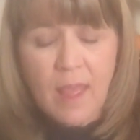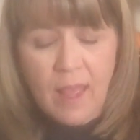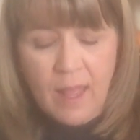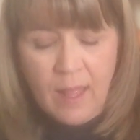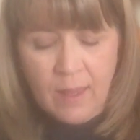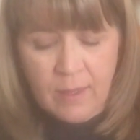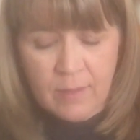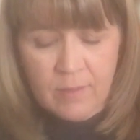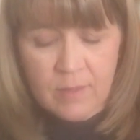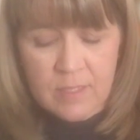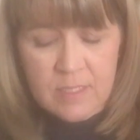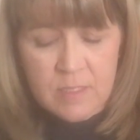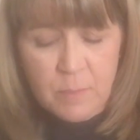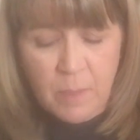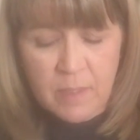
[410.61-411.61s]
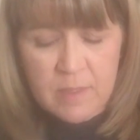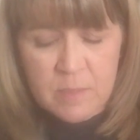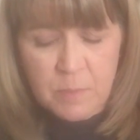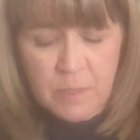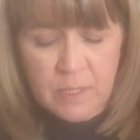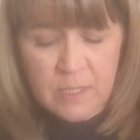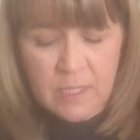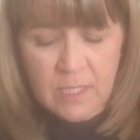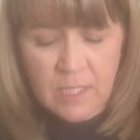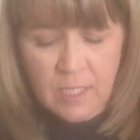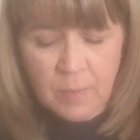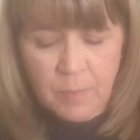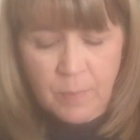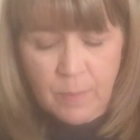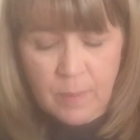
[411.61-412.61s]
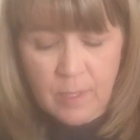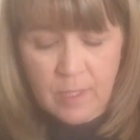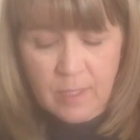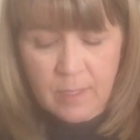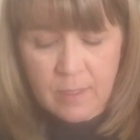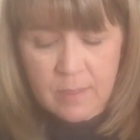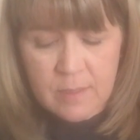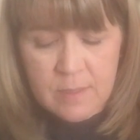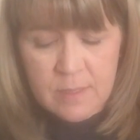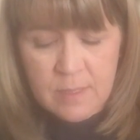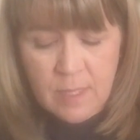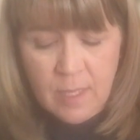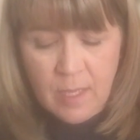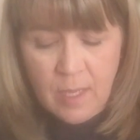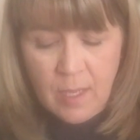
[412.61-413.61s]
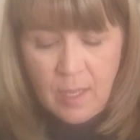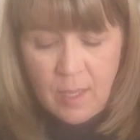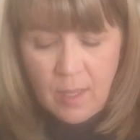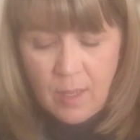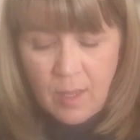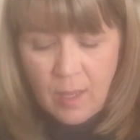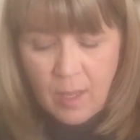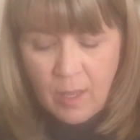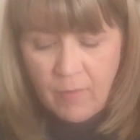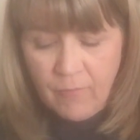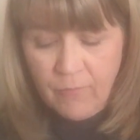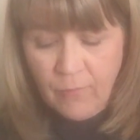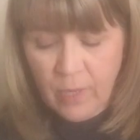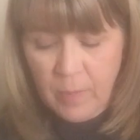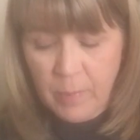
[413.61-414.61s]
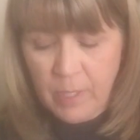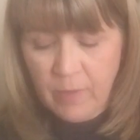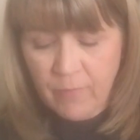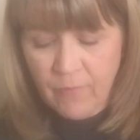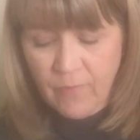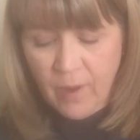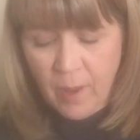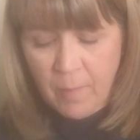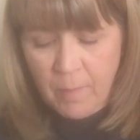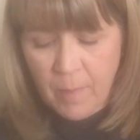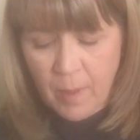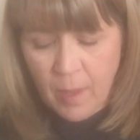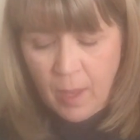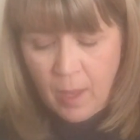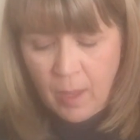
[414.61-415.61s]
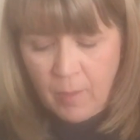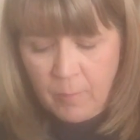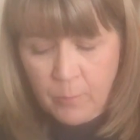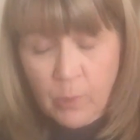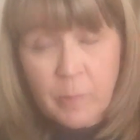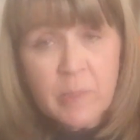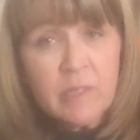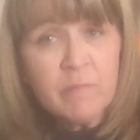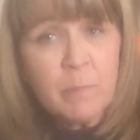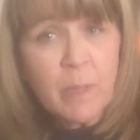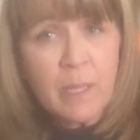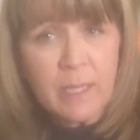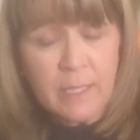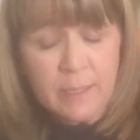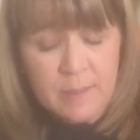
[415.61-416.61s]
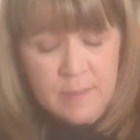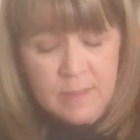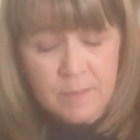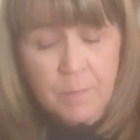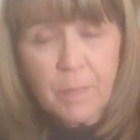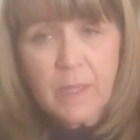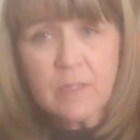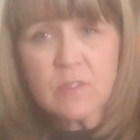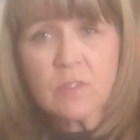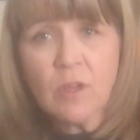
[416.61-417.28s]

and this month's pin keep is a freebie from Primitive Betty's. It's